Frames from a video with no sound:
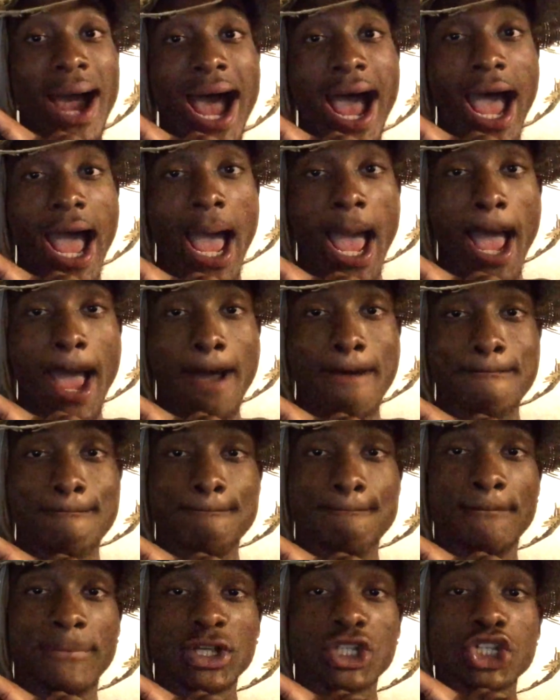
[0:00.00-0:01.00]
Bob.
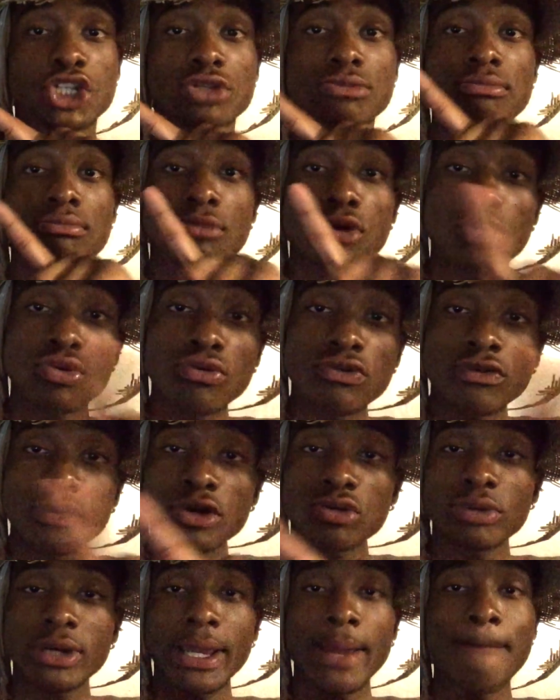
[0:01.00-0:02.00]

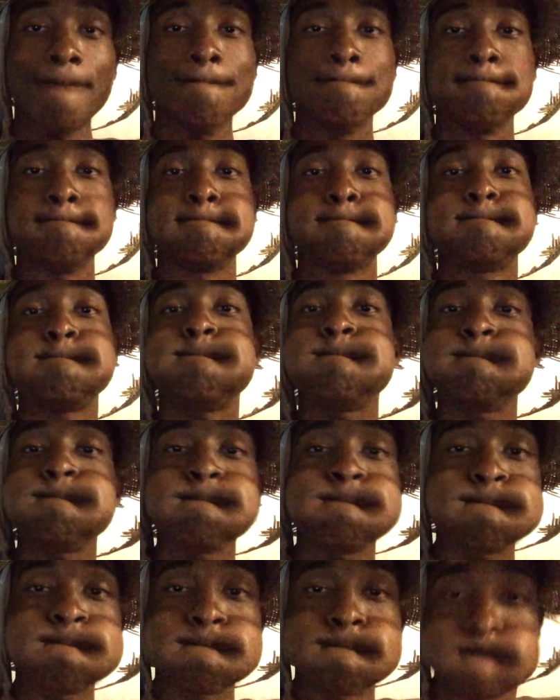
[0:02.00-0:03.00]
Smoothery
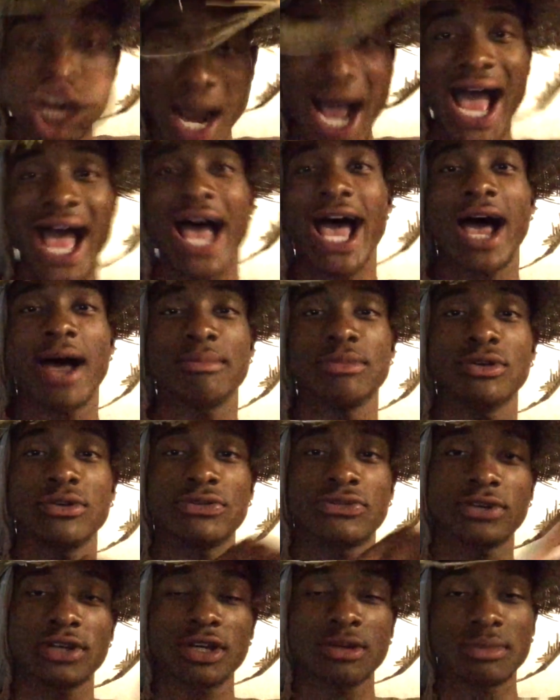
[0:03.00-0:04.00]
Bob, you
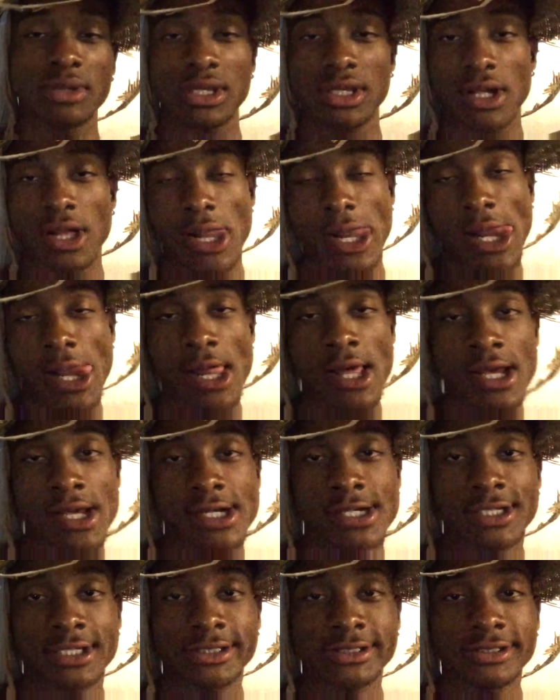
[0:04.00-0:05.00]
feel me?
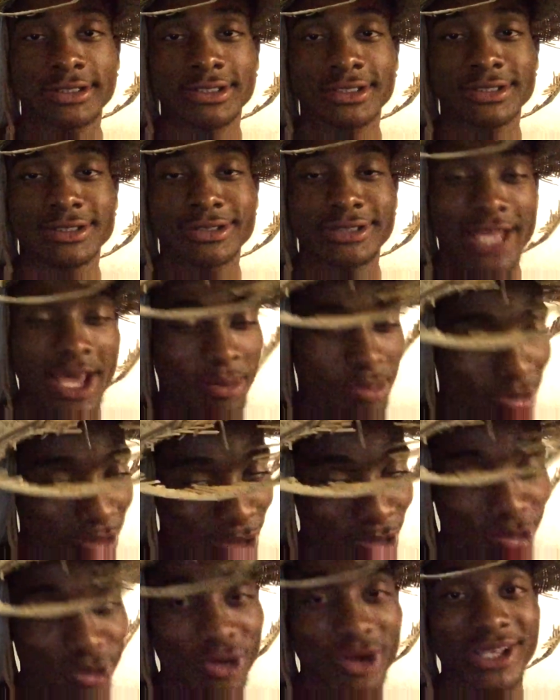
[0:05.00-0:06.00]
That
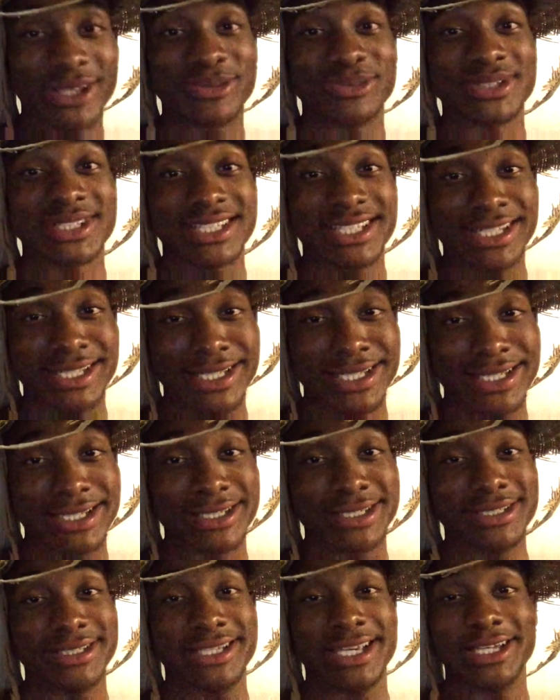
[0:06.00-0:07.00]
boy William
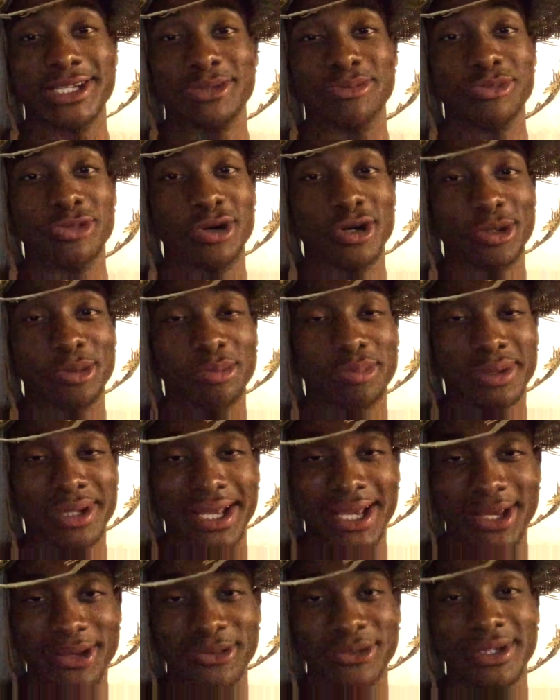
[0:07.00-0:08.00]
Singe ain't the boy to
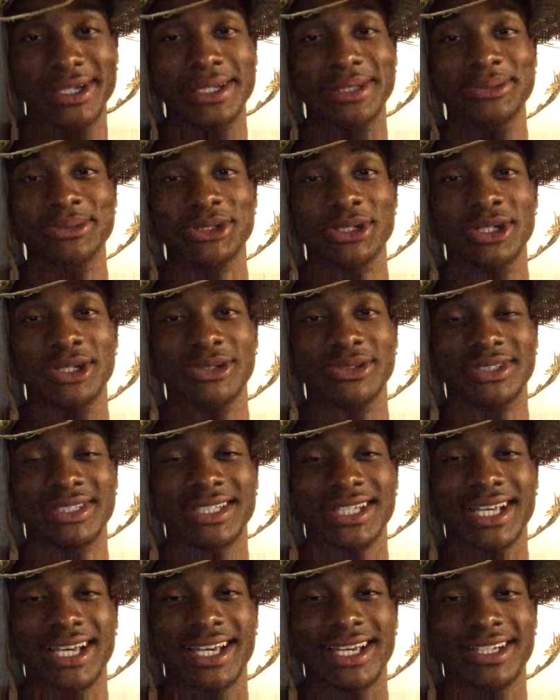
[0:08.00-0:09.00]
play with, you know what I'm
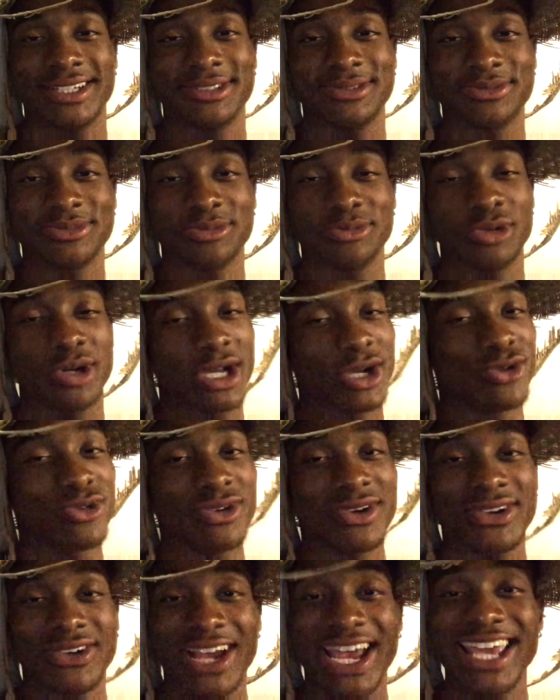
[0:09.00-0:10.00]
saying? Boy
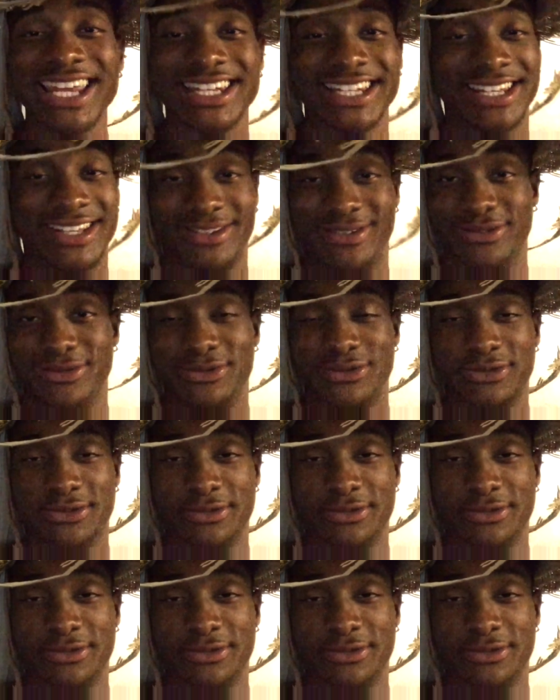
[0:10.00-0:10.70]
creative.